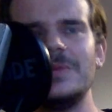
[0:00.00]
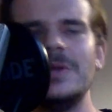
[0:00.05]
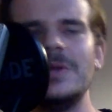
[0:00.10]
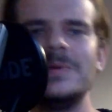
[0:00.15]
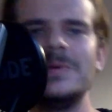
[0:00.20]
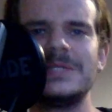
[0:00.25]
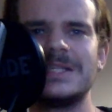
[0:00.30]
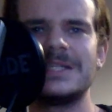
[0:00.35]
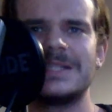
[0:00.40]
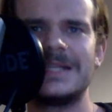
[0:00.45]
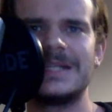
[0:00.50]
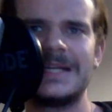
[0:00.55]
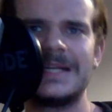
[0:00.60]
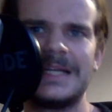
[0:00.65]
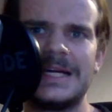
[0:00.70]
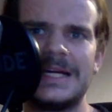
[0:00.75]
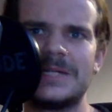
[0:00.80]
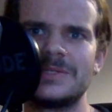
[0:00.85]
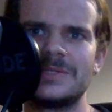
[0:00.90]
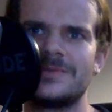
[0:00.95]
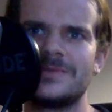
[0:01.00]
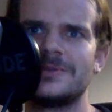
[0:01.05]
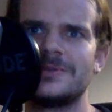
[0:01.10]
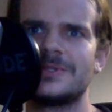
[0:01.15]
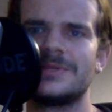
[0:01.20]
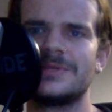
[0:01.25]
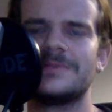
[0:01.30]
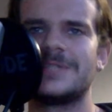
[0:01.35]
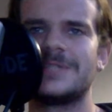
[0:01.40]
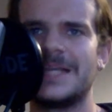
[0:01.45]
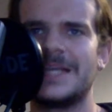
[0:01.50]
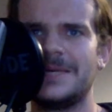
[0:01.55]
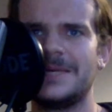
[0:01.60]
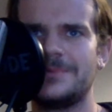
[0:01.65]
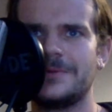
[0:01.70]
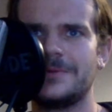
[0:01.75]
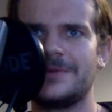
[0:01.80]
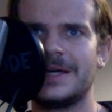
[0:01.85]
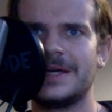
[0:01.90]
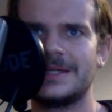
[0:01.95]
which I think allows for a sort of
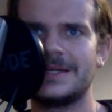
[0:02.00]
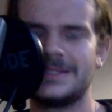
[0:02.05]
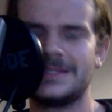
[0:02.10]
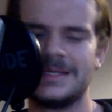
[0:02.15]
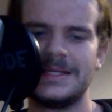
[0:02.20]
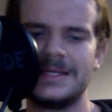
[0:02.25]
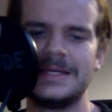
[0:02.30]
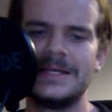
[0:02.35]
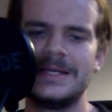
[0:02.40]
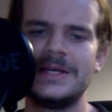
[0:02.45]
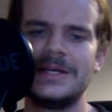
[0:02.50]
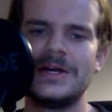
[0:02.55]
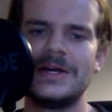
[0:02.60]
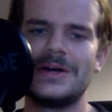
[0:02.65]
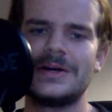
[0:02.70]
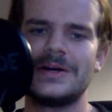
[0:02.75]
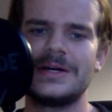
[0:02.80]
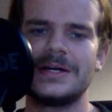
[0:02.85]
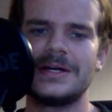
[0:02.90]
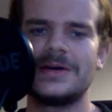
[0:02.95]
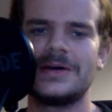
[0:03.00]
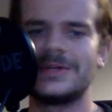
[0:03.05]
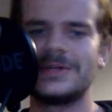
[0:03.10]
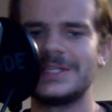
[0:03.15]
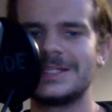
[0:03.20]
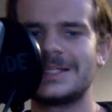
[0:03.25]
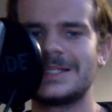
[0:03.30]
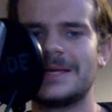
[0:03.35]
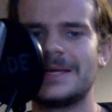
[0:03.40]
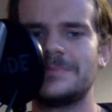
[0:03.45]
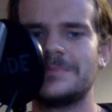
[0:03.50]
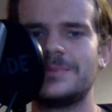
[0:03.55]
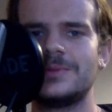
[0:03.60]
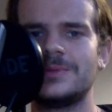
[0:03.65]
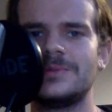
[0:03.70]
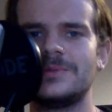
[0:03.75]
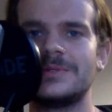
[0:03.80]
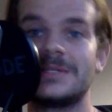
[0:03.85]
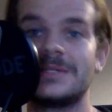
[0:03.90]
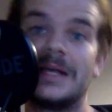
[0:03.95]
tape effect on your
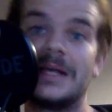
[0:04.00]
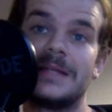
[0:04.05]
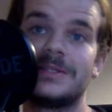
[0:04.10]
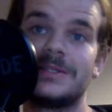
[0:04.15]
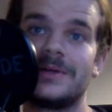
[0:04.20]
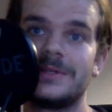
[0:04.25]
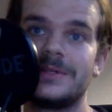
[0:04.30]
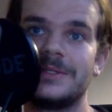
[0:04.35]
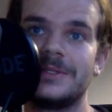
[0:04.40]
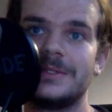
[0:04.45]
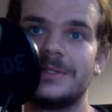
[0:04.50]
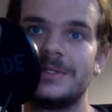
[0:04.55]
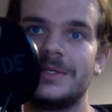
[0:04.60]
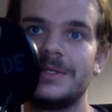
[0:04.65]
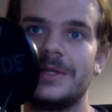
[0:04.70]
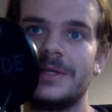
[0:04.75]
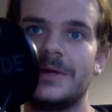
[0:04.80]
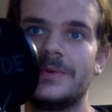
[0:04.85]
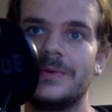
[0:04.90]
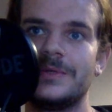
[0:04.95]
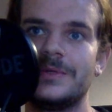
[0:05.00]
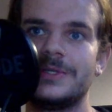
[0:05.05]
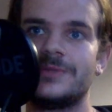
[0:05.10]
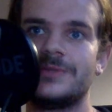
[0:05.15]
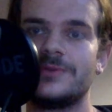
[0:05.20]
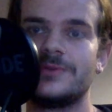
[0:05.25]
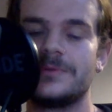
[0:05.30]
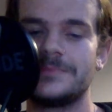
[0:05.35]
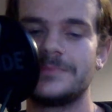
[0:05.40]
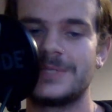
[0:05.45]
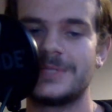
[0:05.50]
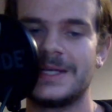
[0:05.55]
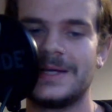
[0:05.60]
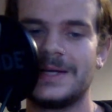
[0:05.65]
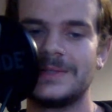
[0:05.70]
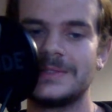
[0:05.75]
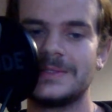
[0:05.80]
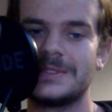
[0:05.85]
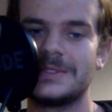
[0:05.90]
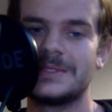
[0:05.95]
samples and on your drum
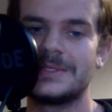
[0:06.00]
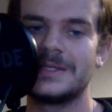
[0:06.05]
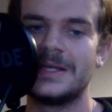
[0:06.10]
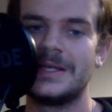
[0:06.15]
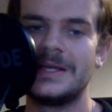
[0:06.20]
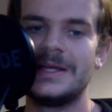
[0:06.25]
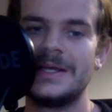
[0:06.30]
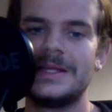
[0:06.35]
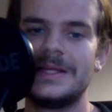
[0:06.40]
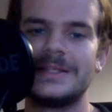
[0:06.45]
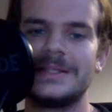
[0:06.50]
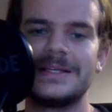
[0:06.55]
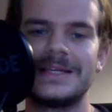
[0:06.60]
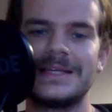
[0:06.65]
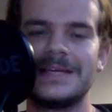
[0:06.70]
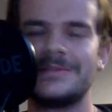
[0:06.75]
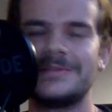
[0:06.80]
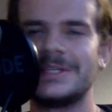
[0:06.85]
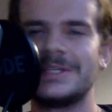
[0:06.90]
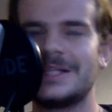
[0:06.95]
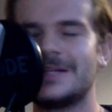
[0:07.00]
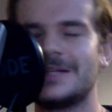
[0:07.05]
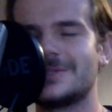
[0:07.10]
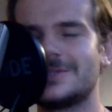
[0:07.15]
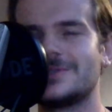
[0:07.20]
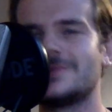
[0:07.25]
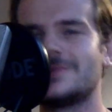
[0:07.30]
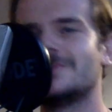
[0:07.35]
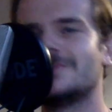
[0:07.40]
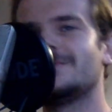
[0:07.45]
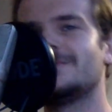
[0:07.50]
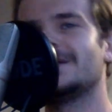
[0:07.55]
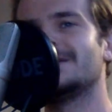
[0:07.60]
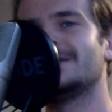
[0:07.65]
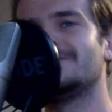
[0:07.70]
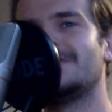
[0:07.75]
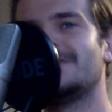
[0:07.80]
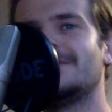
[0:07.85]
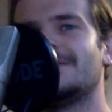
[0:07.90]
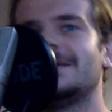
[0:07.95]
sounds that give it that sort of like
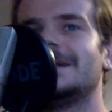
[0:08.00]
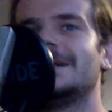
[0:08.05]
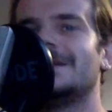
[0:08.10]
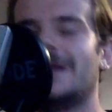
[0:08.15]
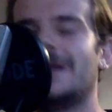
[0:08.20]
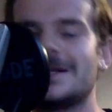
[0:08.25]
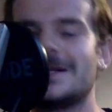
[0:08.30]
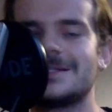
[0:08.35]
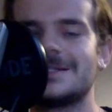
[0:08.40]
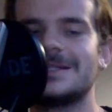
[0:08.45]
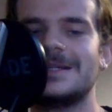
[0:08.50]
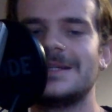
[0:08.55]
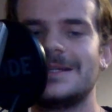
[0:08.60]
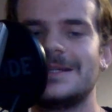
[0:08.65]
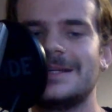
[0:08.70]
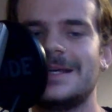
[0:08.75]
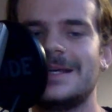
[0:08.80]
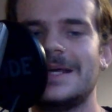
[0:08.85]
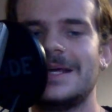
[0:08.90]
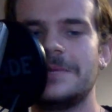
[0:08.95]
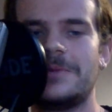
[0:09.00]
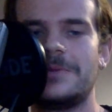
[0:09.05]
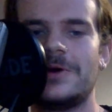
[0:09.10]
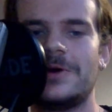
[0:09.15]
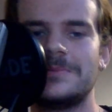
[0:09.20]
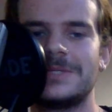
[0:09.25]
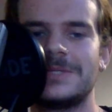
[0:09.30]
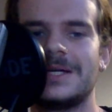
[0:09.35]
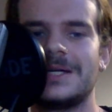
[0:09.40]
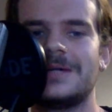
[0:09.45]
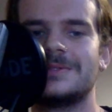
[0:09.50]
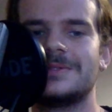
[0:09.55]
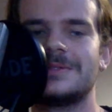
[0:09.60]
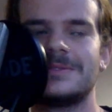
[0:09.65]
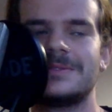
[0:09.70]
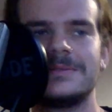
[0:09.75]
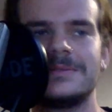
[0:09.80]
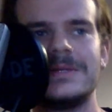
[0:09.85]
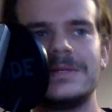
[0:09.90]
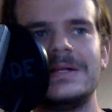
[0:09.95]
very classic hip hop
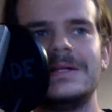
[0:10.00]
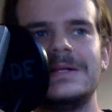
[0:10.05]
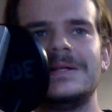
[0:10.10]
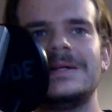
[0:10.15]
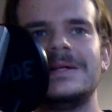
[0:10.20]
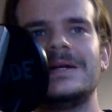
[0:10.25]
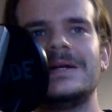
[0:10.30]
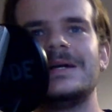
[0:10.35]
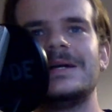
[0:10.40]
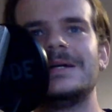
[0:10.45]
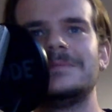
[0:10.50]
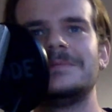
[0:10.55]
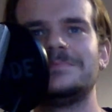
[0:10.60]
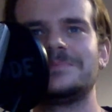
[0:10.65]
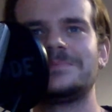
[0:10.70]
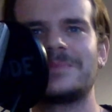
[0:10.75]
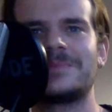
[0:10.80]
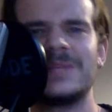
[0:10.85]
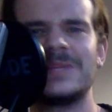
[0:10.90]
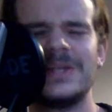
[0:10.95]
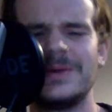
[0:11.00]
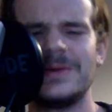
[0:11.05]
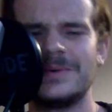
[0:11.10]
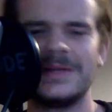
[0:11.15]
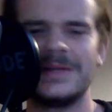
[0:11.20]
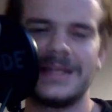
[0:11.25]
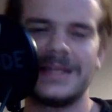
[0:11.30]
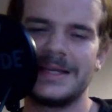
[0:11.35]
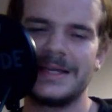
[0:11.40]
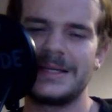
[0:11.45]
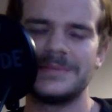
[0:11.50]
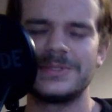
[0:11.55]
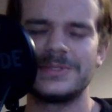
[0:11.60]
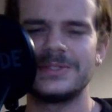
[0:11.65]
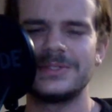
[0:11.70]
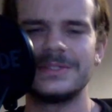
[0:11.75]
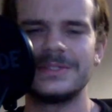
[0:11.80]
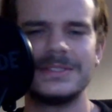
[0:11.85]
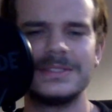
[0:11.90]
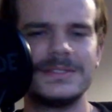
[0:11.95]
sound. Like I'm
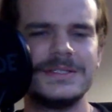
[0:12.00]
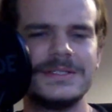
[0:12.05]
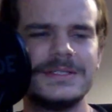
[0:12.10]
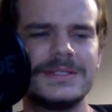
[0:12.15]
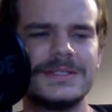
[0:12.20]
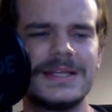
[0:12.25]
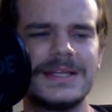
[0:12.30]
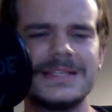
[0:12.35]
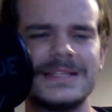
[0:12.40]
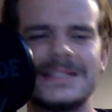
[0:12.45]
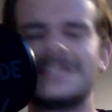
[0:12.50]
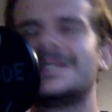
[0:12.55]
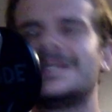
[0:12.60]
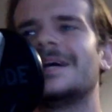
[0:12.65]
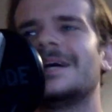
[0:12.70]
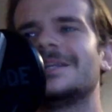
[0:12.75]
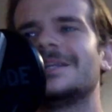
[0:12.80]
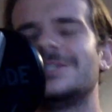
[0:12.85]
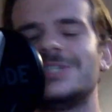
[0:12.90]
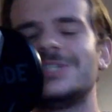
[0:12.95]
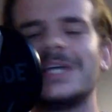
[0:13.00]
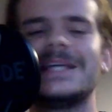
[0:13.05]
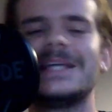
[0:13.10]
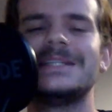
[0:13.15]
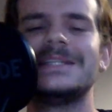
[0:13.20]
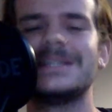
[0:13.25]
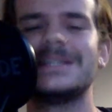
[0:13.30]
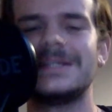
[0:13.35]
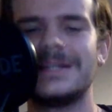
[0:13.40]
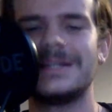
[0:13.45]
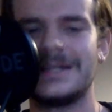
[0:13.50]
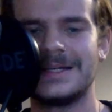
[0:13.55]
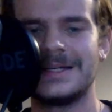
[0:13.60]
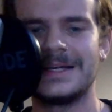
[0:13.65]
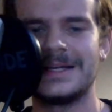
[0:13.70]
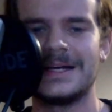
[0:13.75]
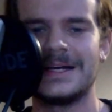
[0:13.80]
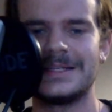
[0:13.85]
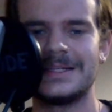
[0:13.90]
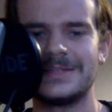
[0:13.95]
sure you like the kind of Jay Dilla
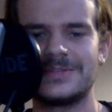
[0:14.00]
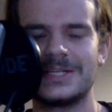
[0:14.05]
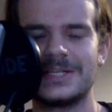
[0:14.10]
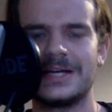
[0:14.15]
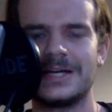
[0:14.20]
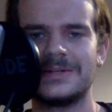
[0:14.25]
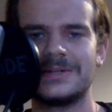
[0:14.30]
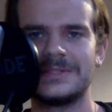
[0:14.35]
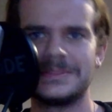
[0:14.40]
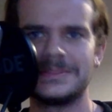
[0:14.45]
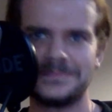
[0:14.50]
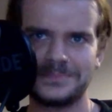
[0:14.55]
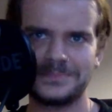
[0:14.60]
kind of sound